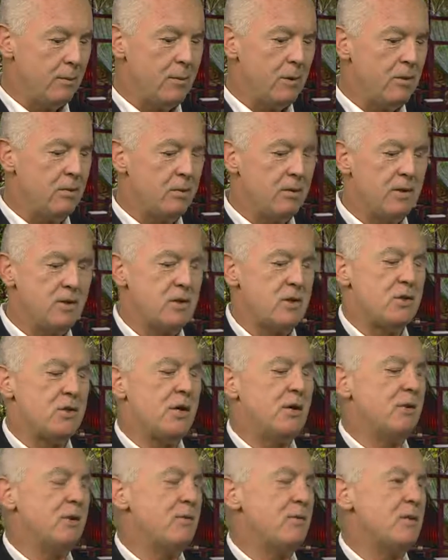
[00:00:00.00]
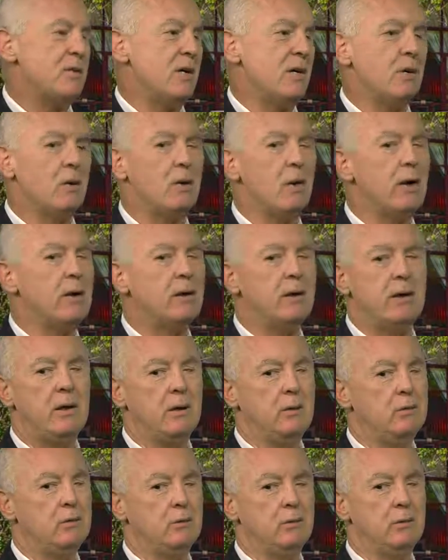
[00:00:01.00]
I mean, does a child ever say, oh, I
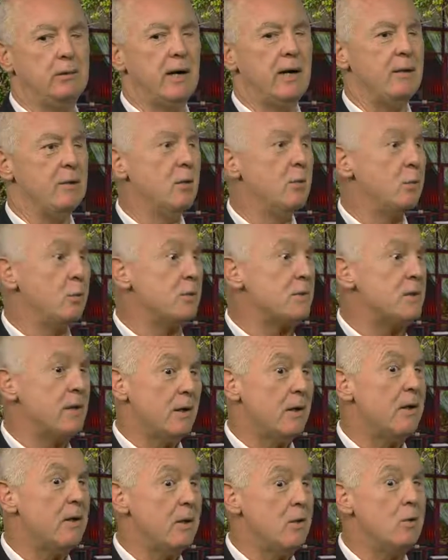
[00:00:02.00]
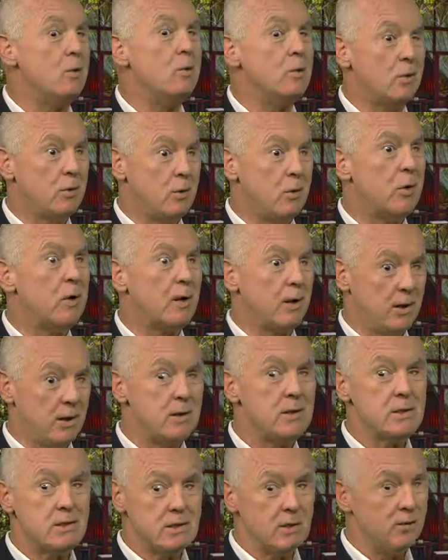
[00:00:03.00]
can't do that? No, we'll say, honey, you're going to
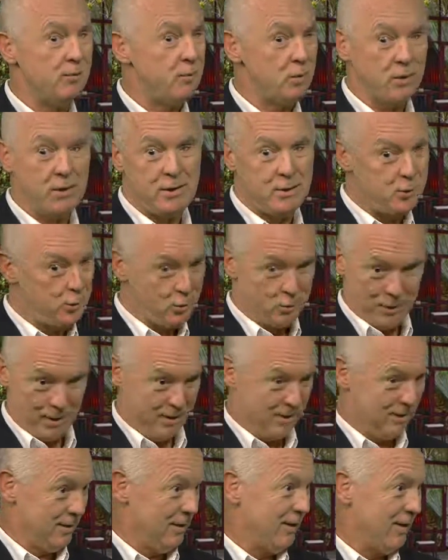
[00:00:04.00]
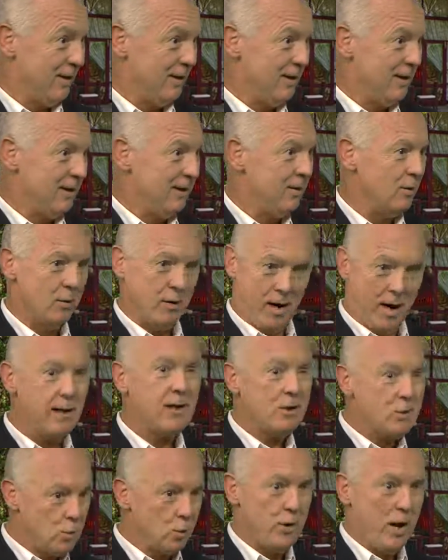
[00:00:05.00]
kill yourself. You can't do that. They're like,
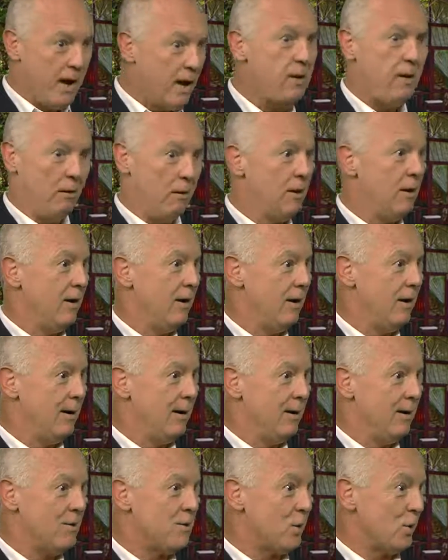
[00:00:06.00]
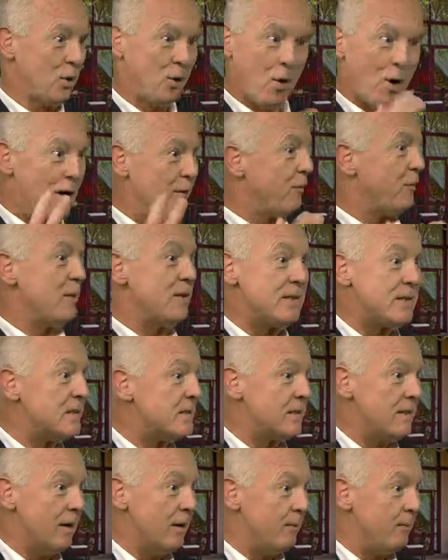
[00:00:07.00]
I can do that. So the
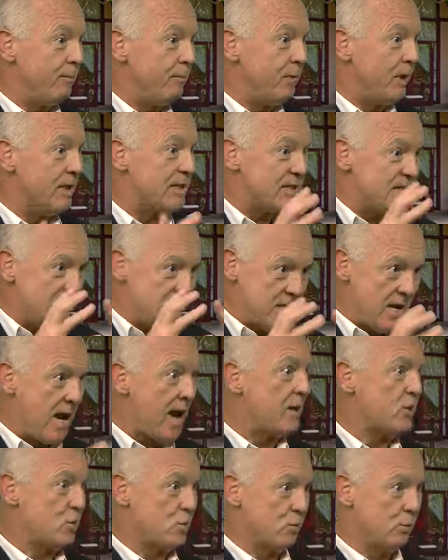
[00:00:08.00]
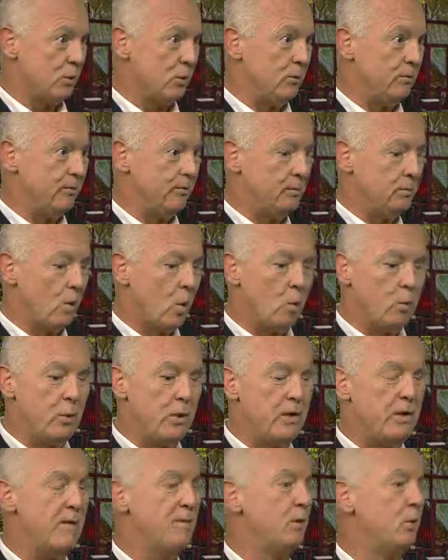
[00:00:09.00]
confidence is there. It's natural, or
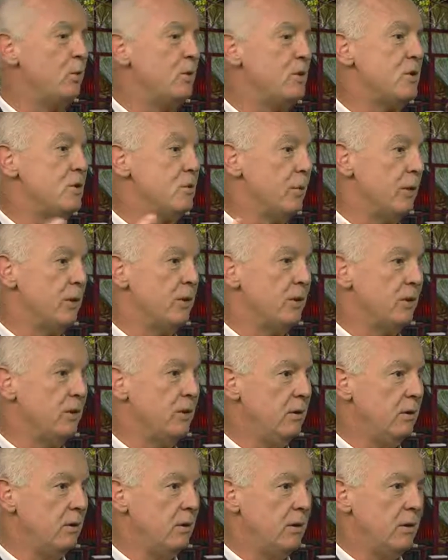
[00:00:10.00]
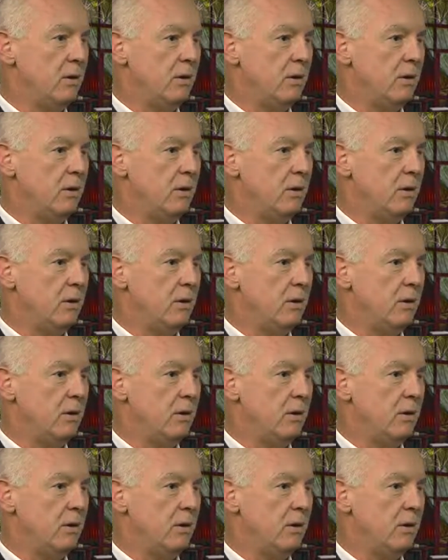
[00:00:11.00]
we'd never learn to do anything.